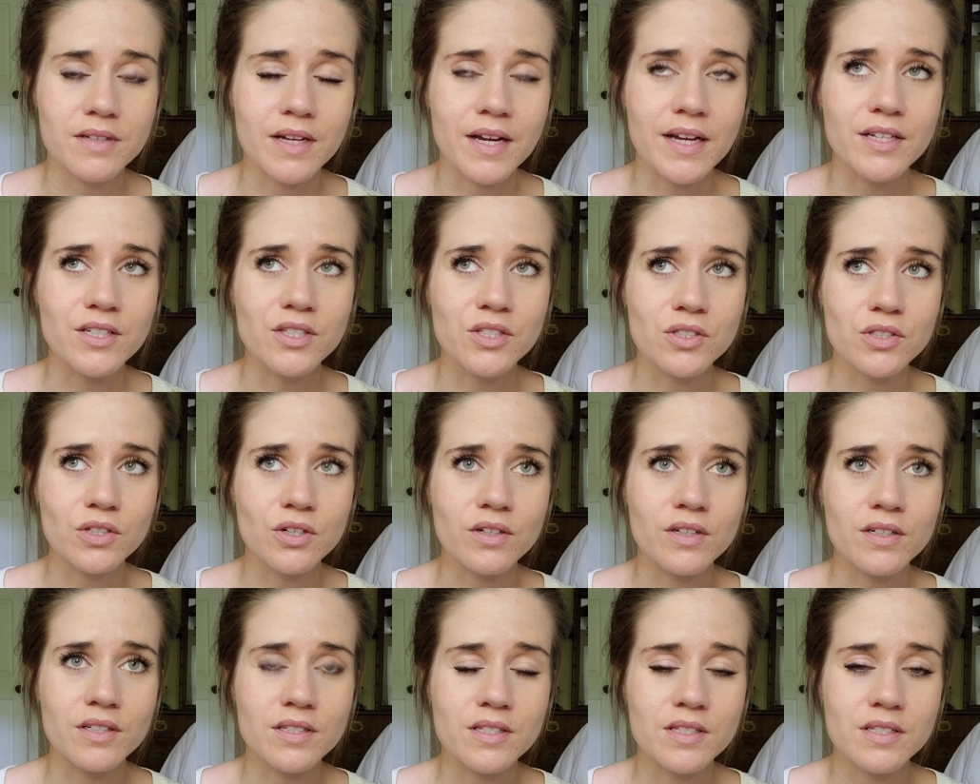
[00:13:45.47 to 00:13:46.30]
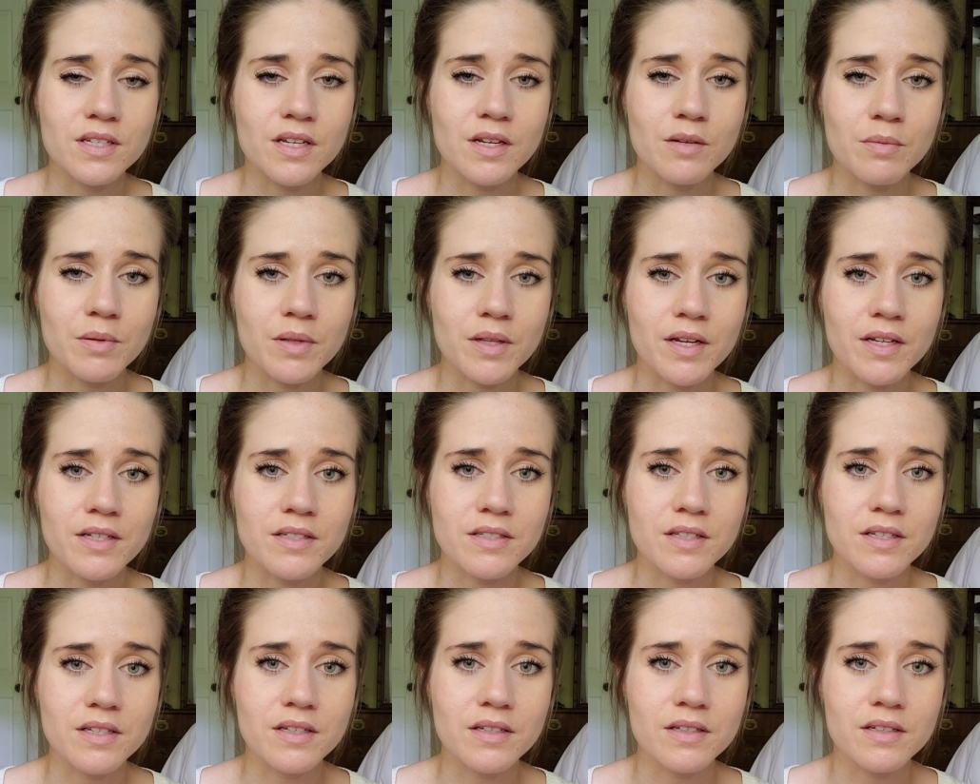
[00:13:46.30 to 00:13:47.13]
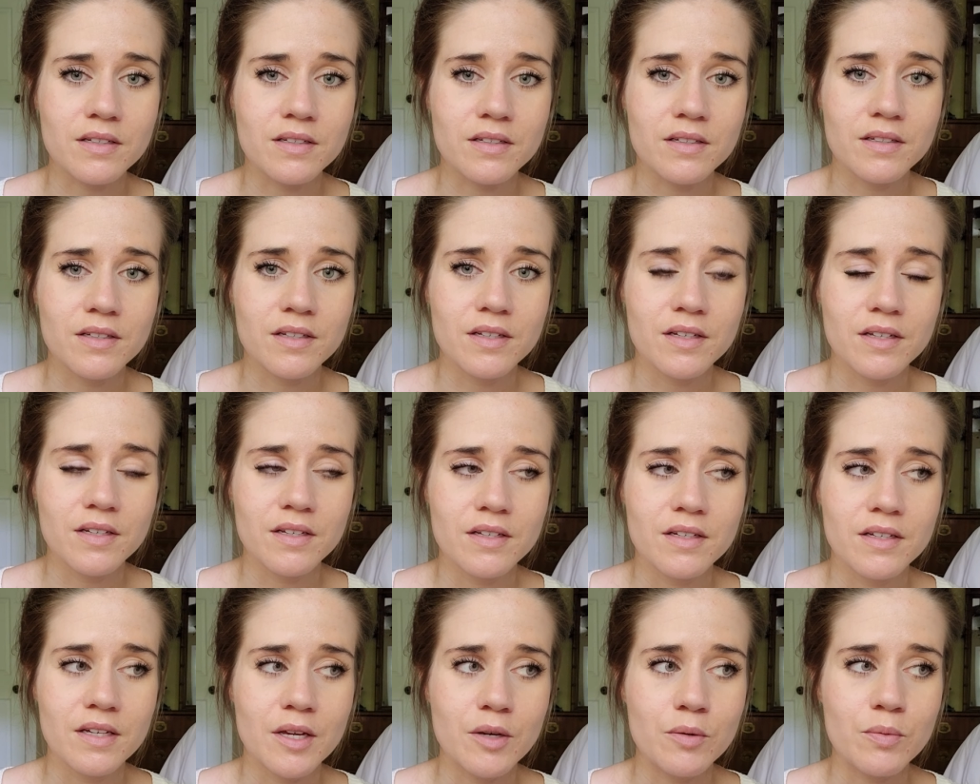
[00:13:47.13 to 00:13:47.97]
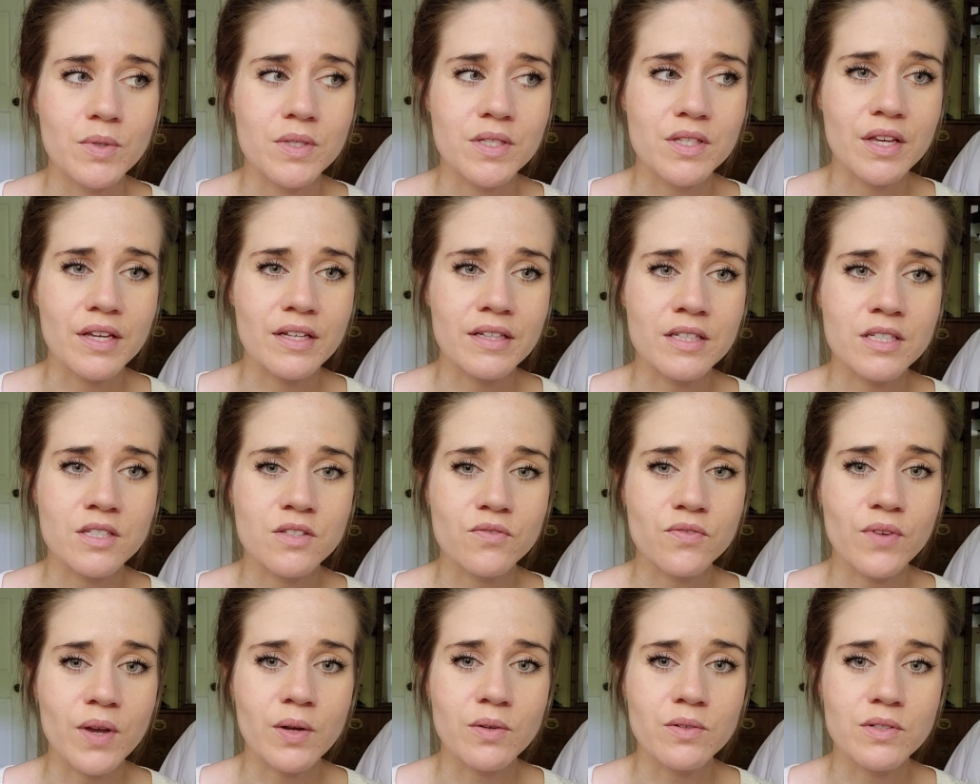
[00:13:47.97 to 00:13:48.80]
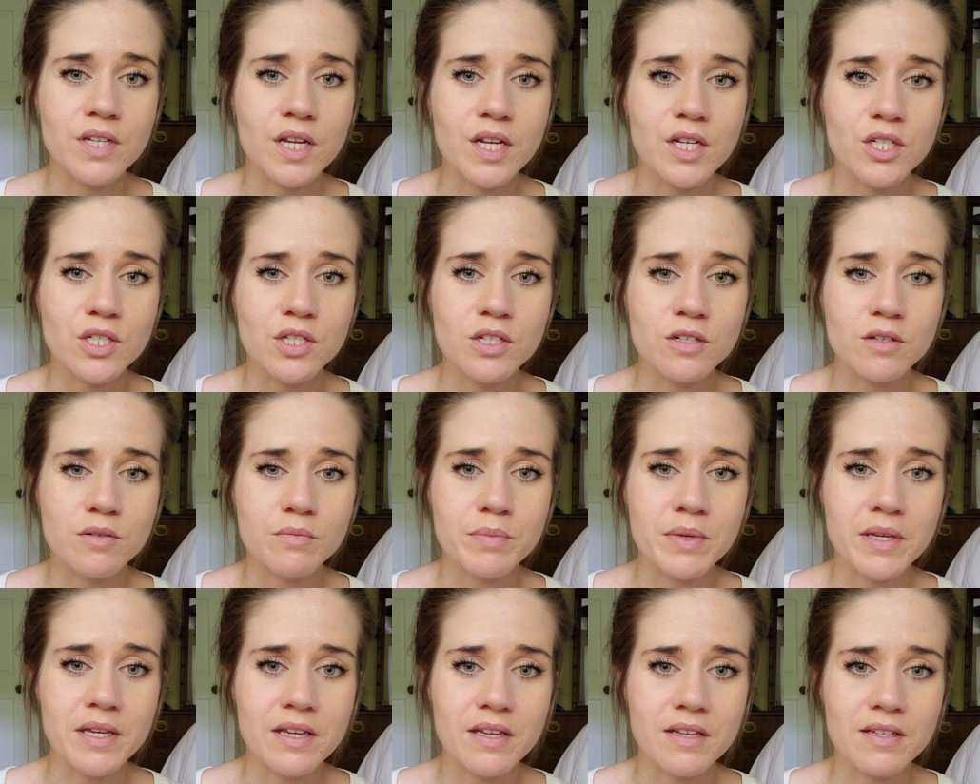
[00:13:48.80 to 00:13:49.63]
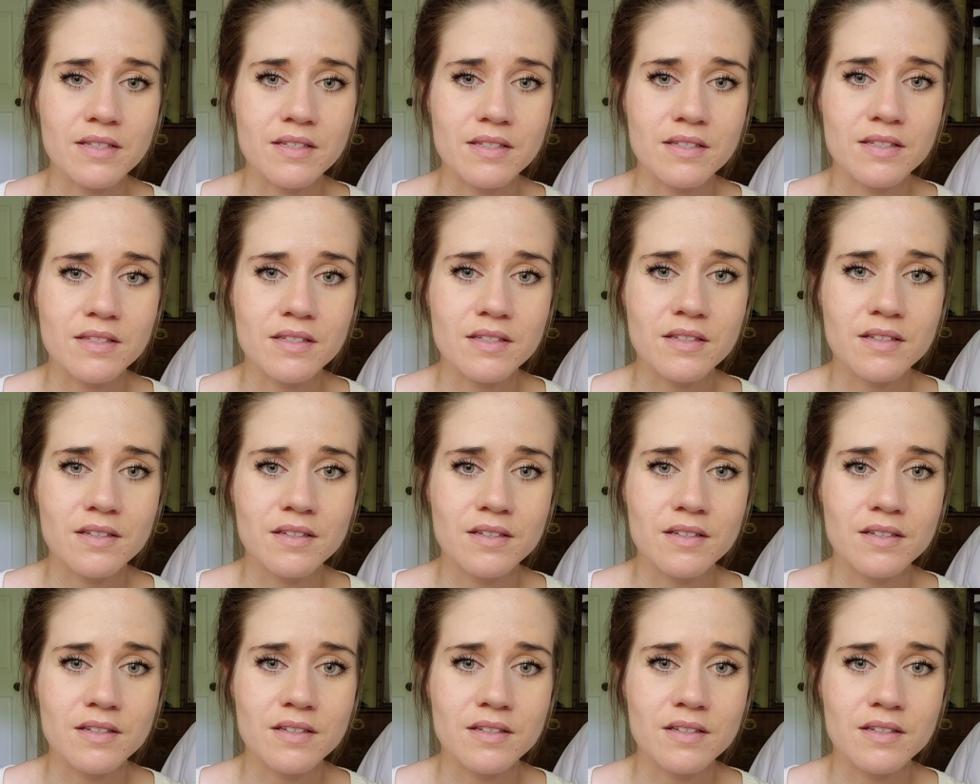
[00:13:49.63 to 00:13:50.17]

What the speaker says: I started stabilizing. It was like this foundational piece